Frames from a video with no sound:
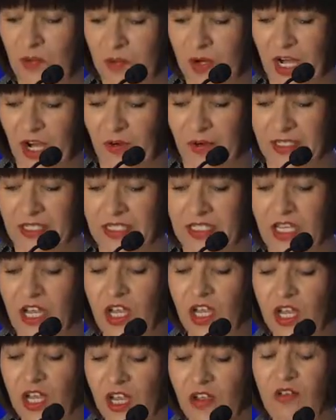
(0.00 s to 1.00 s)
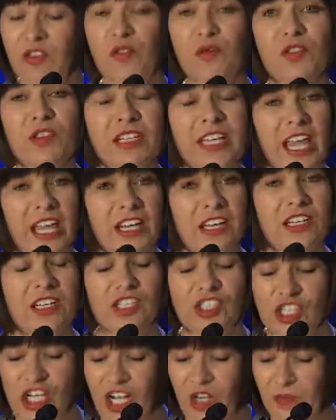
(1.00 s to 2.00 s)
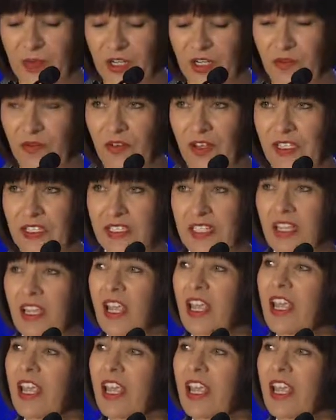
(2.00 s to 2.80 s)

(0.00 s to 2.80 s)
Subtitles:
parents through the Canada Child Benefit.